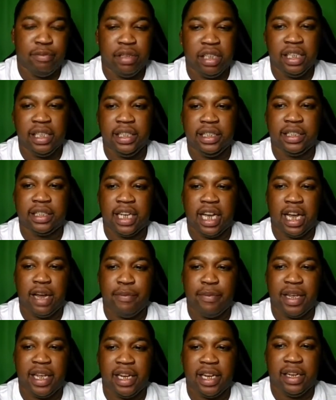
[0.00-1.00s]
Please
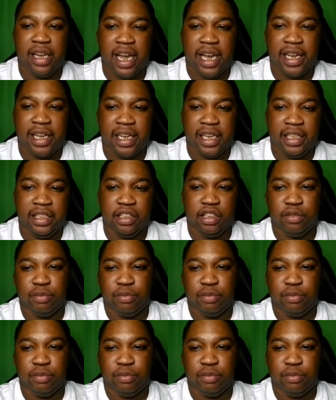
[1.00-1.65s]
comment, like, and